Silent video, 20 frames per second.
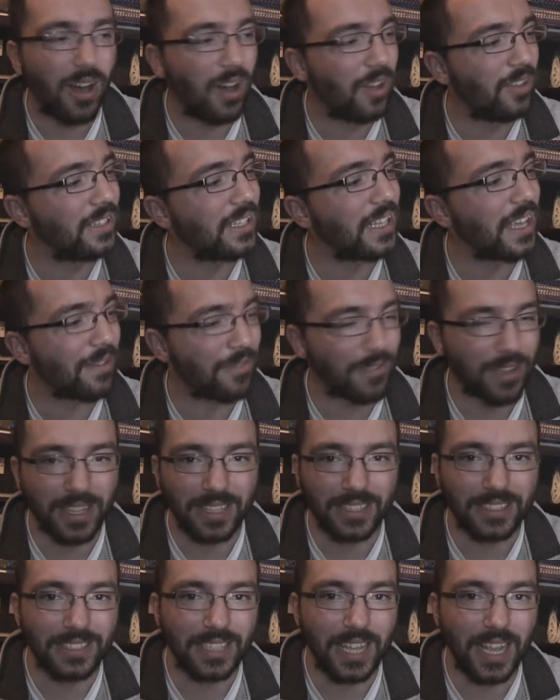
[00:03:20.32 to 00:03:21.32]
on the
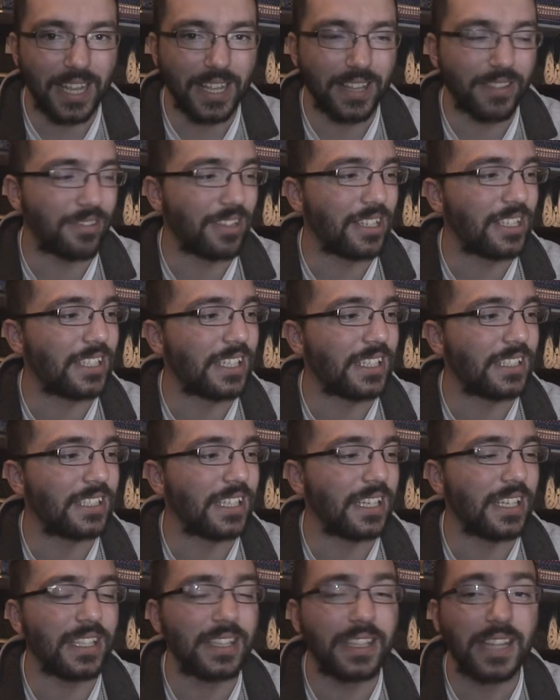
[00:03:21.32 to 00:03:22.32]
FX83
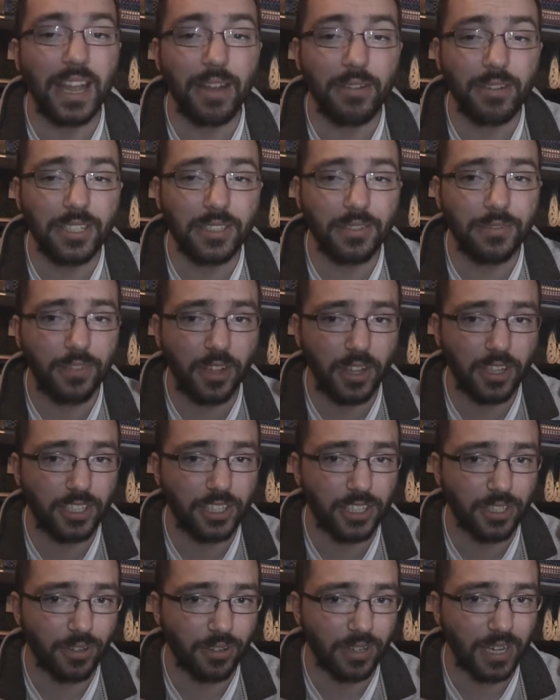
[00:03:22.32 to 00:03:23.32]
GT, there is a
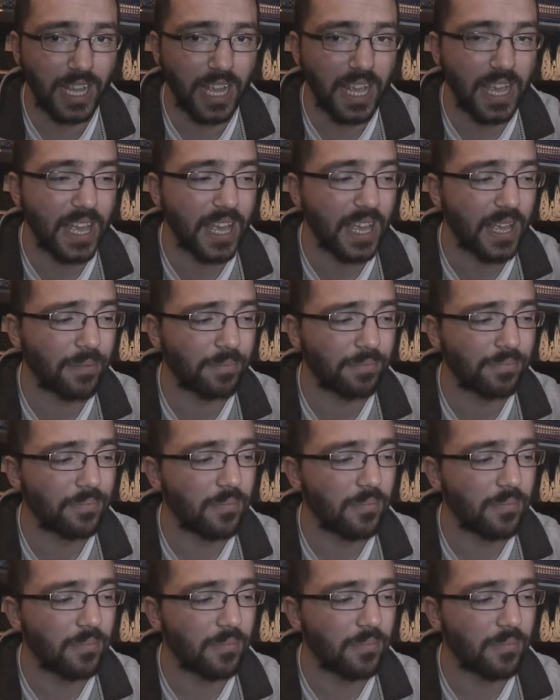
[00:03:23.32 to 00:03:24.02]
function on here